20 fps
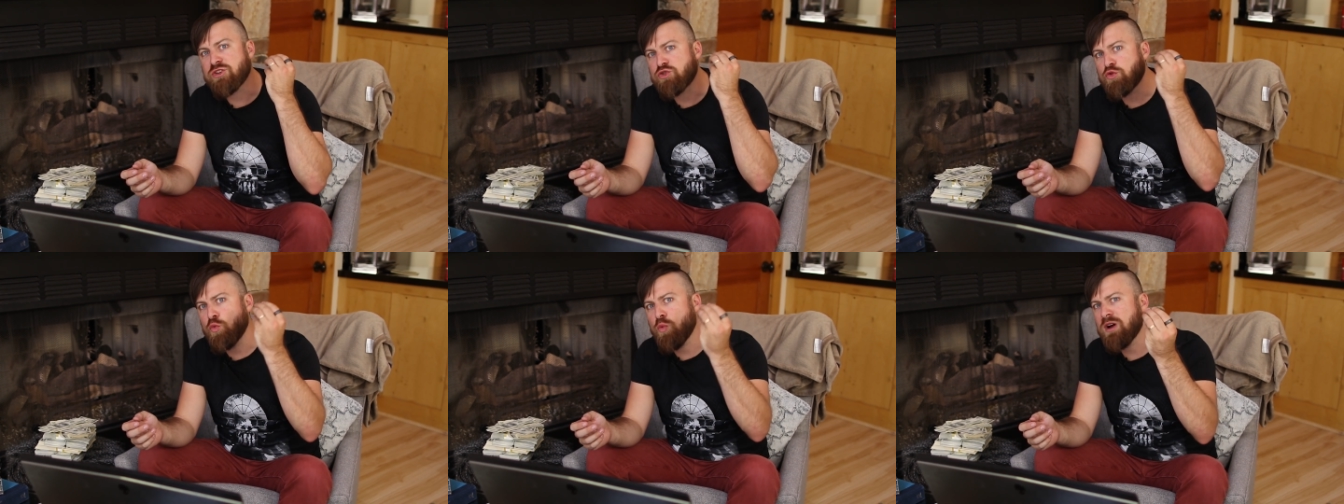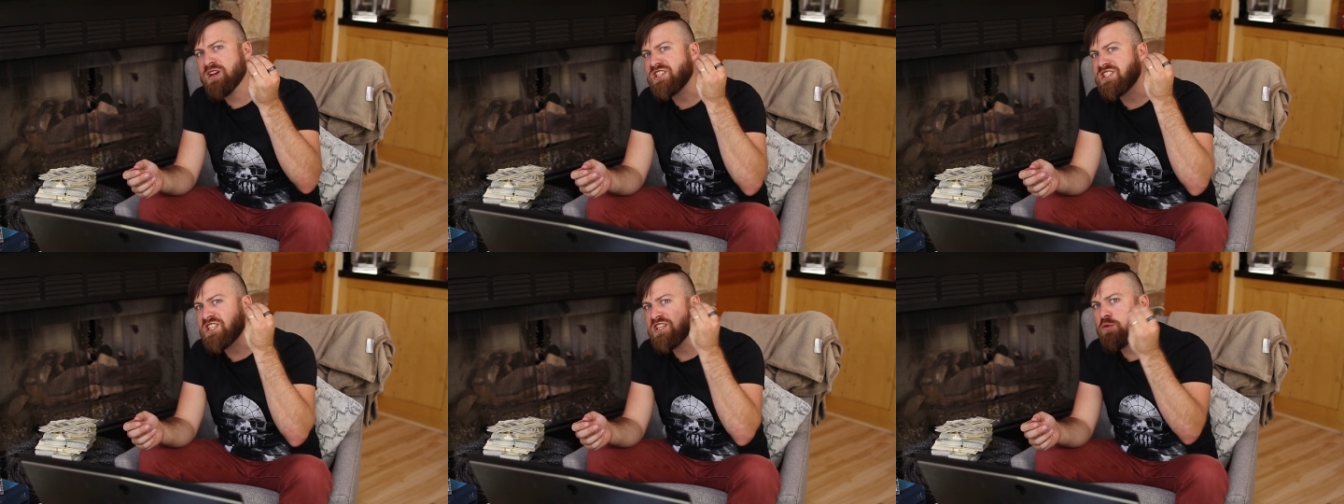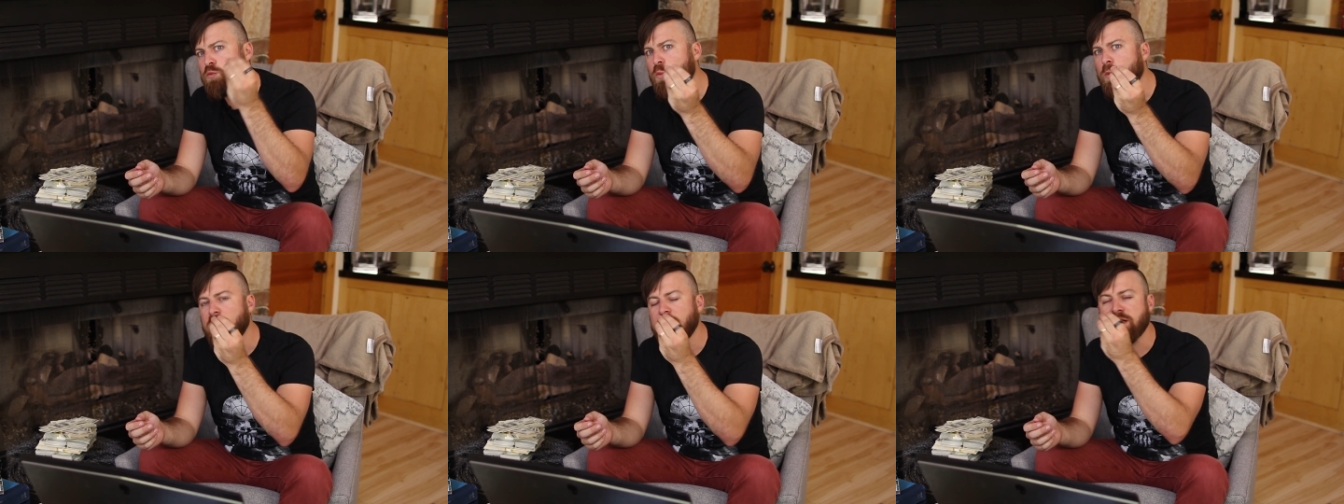
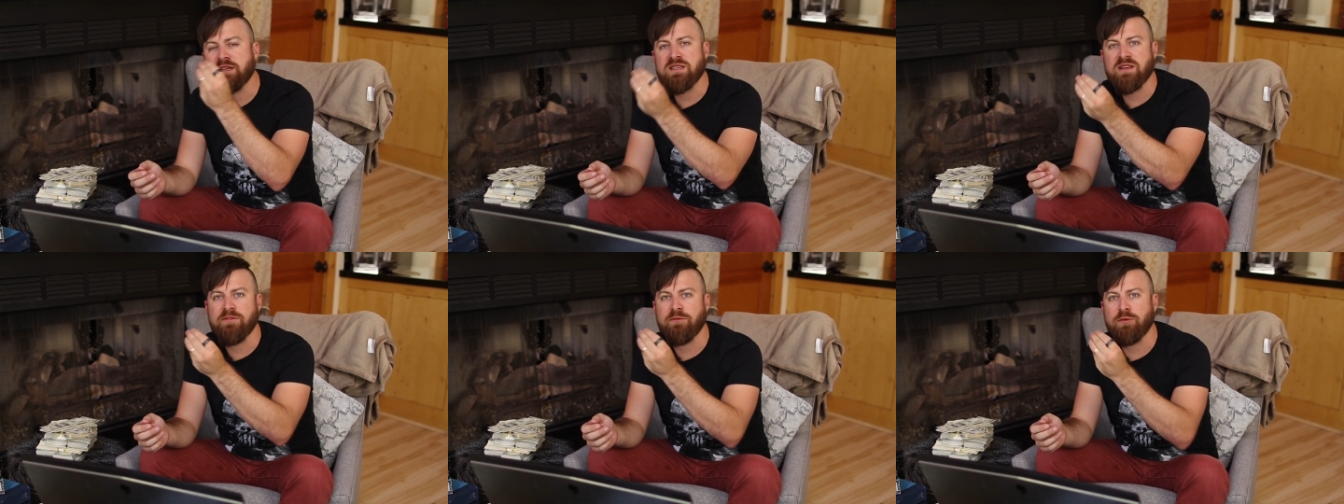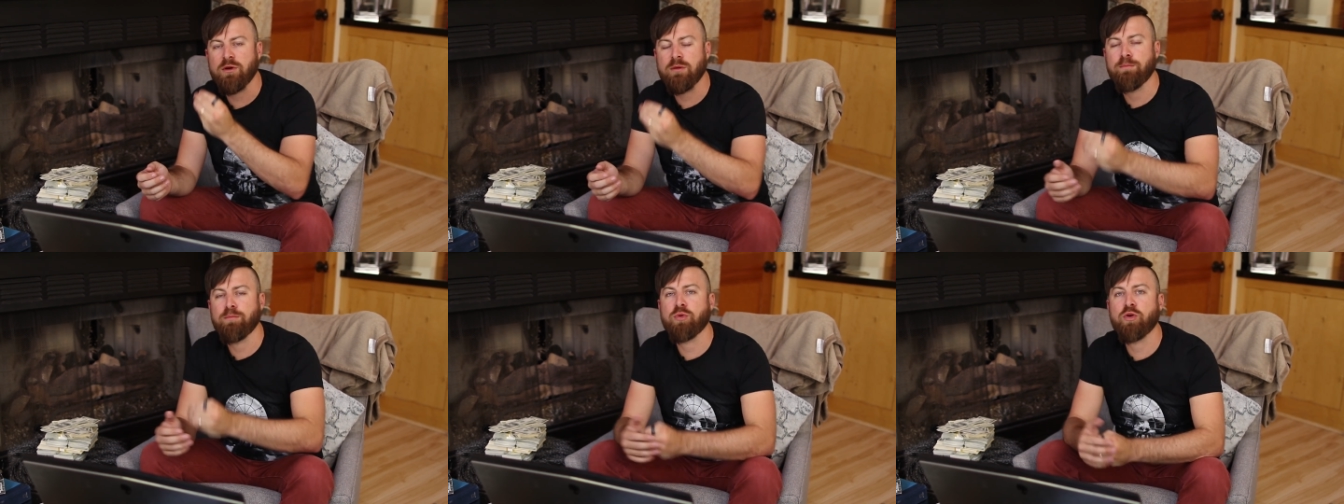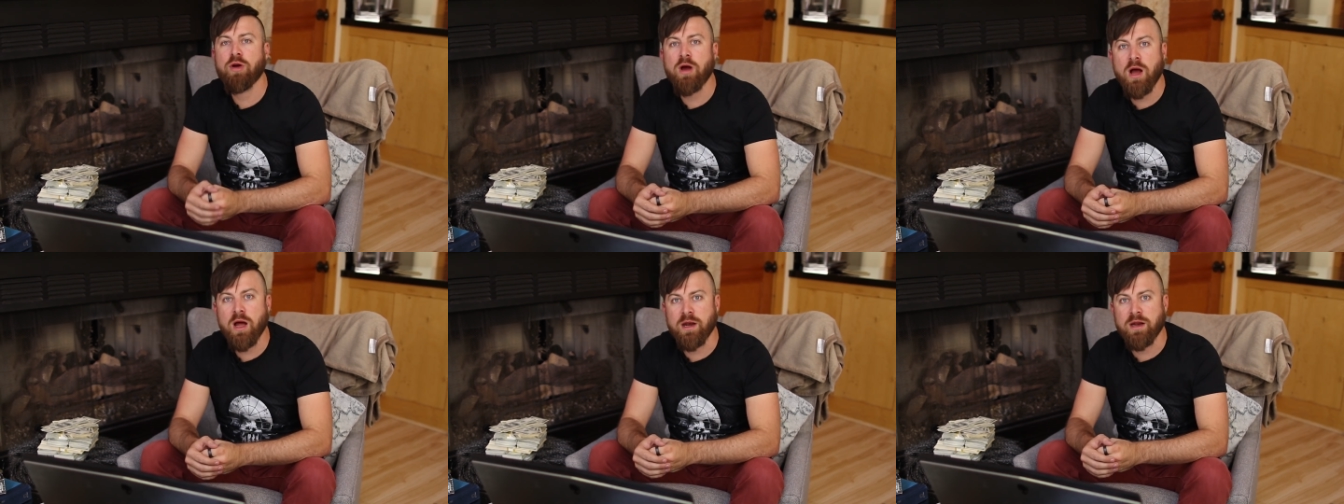21 different
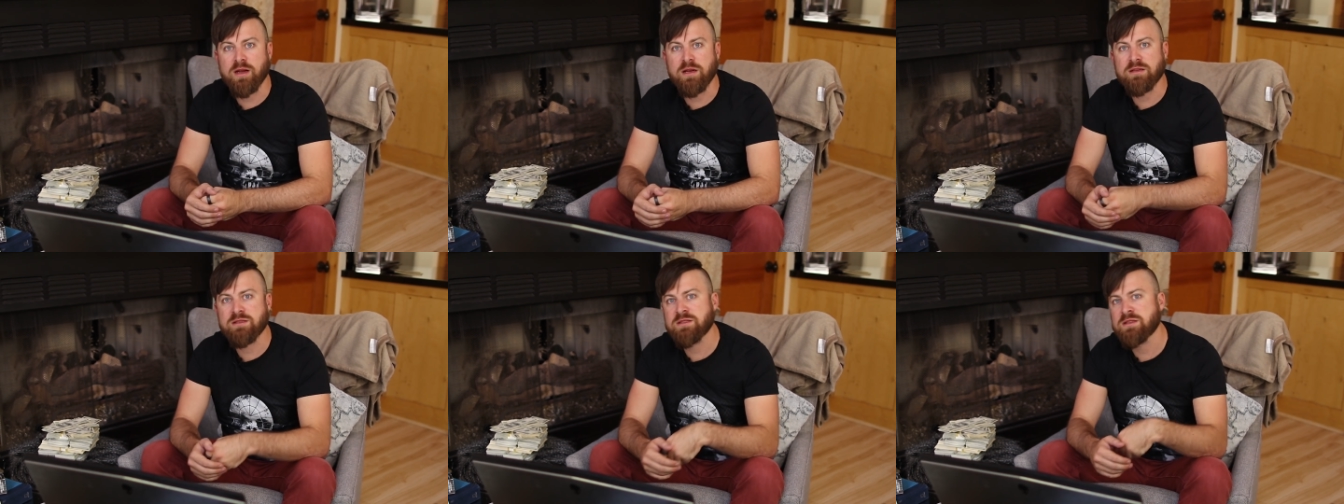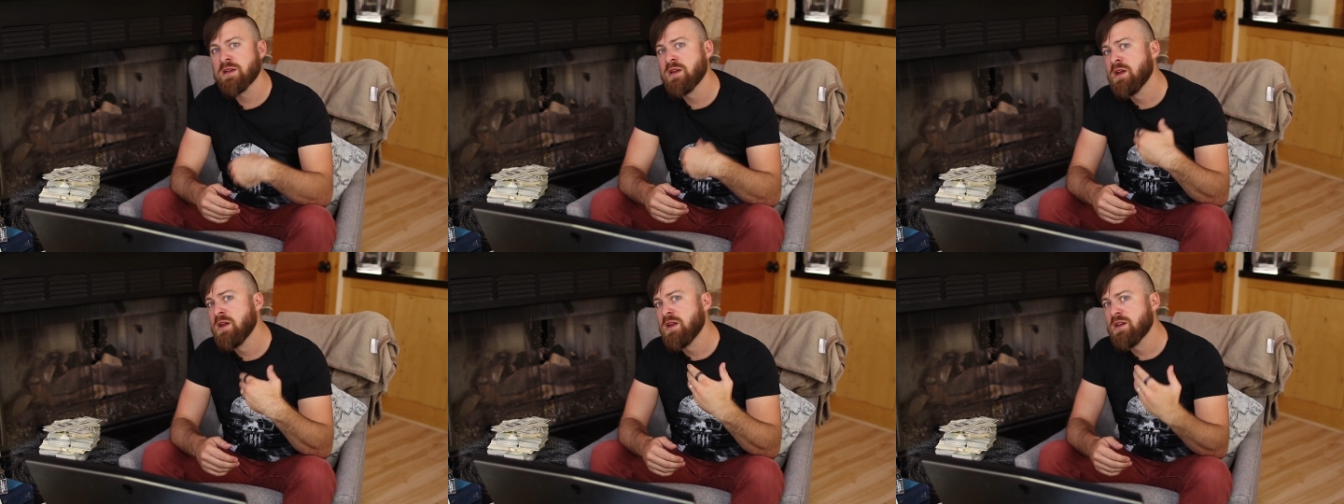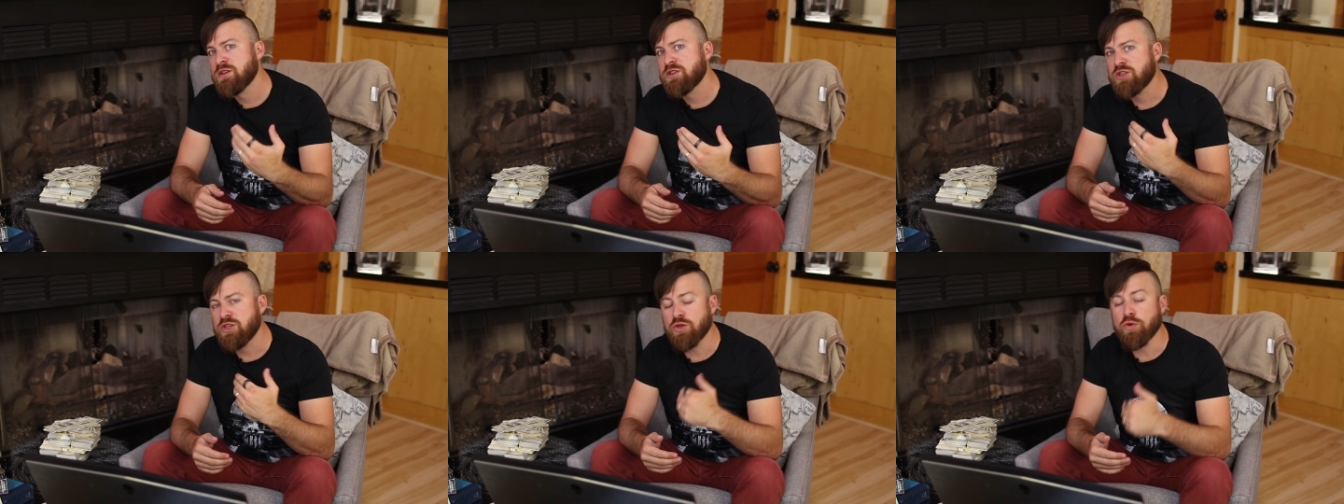products
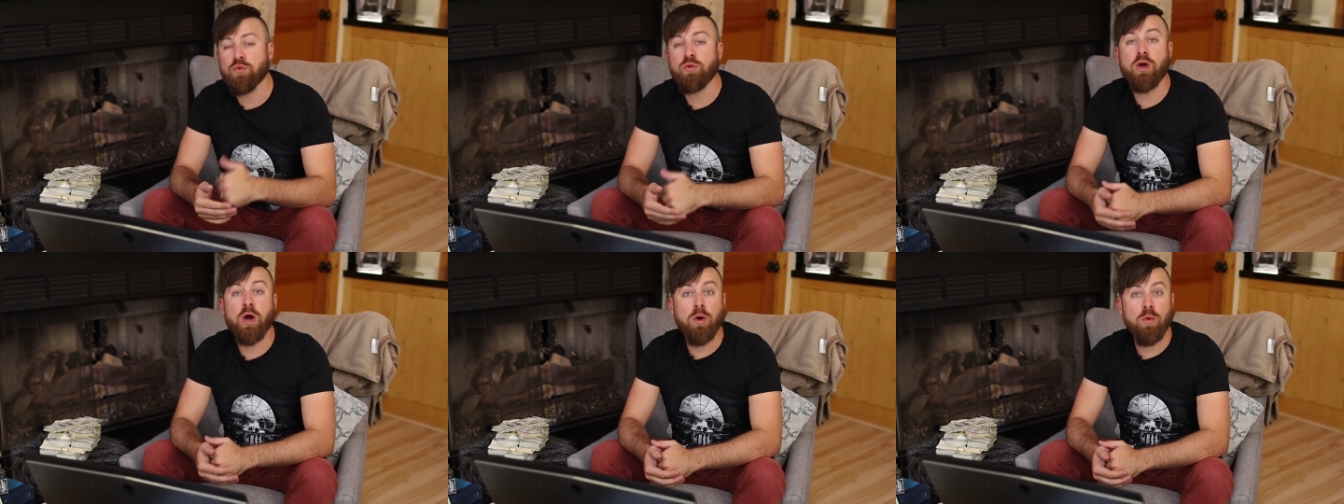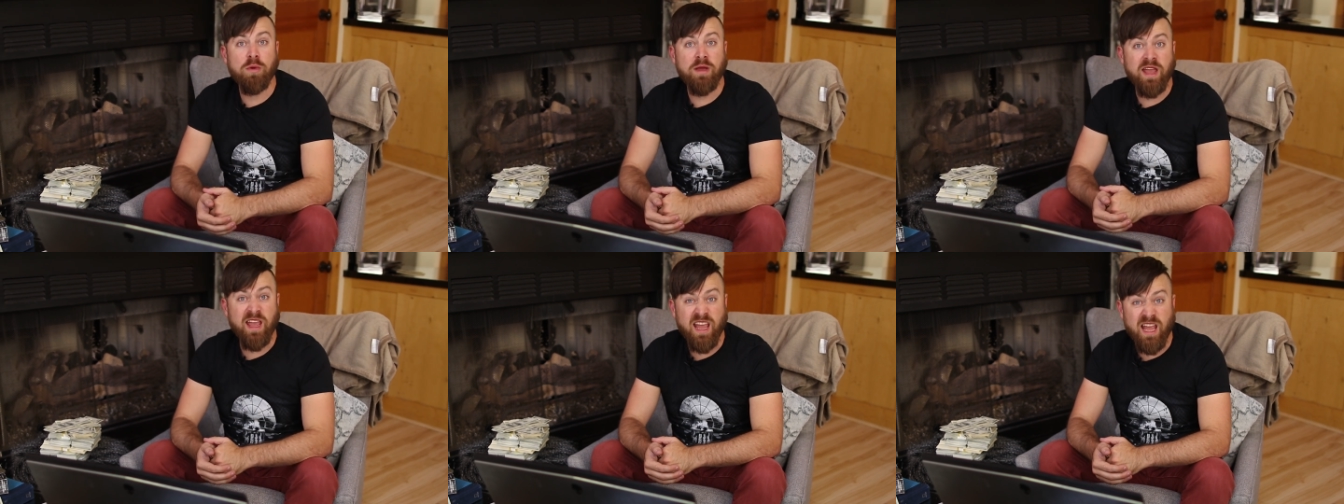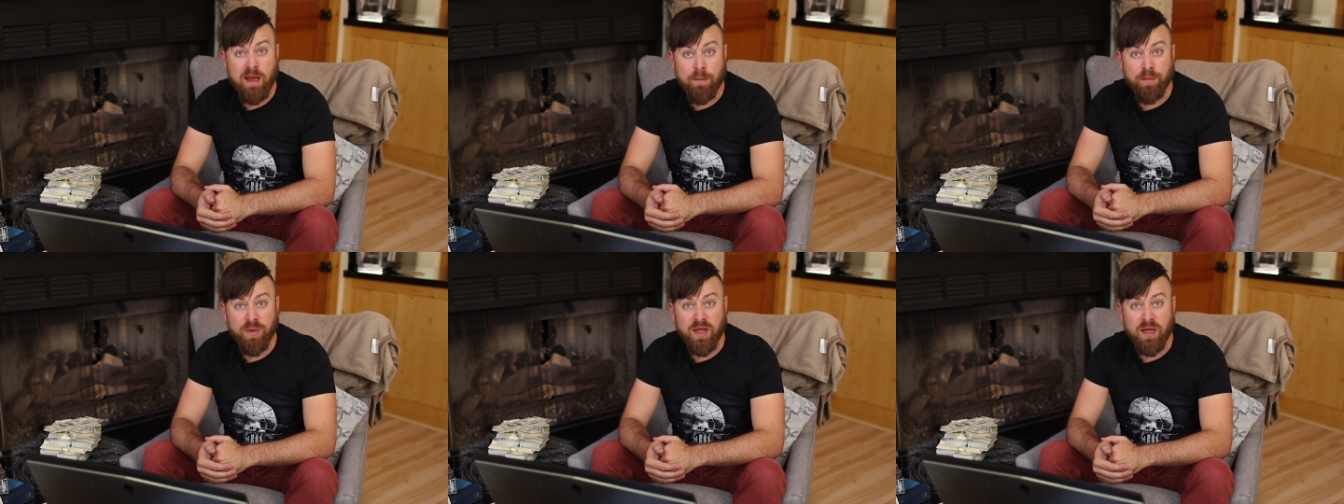to go
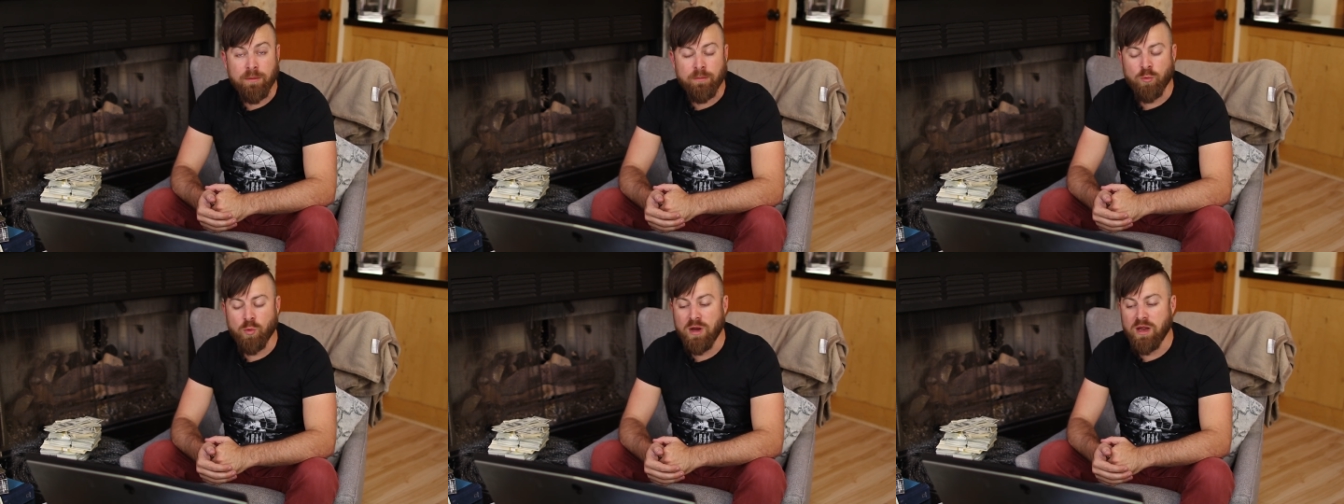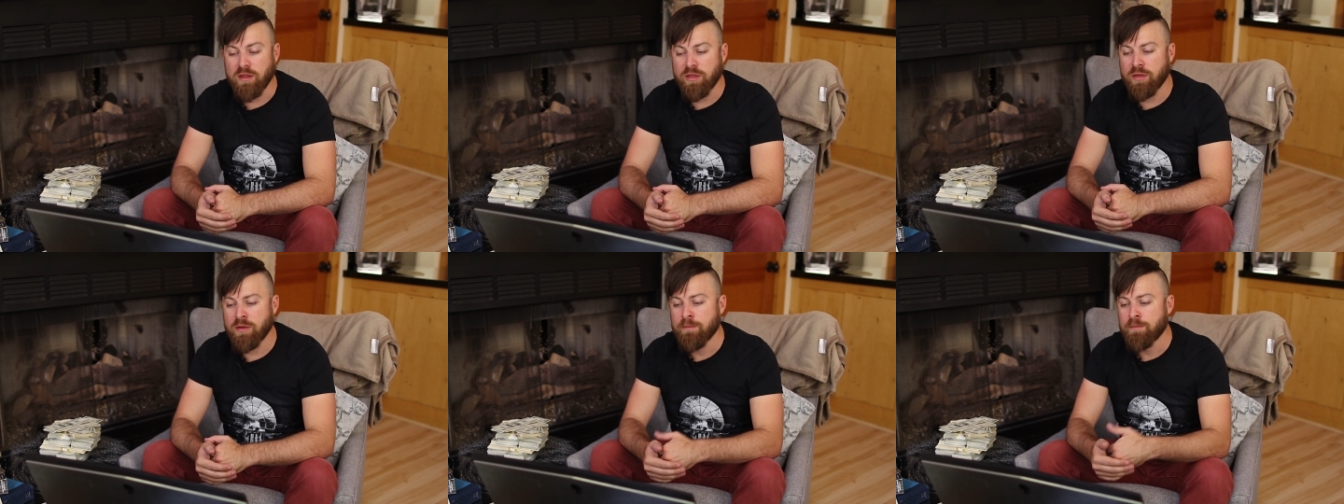camping with.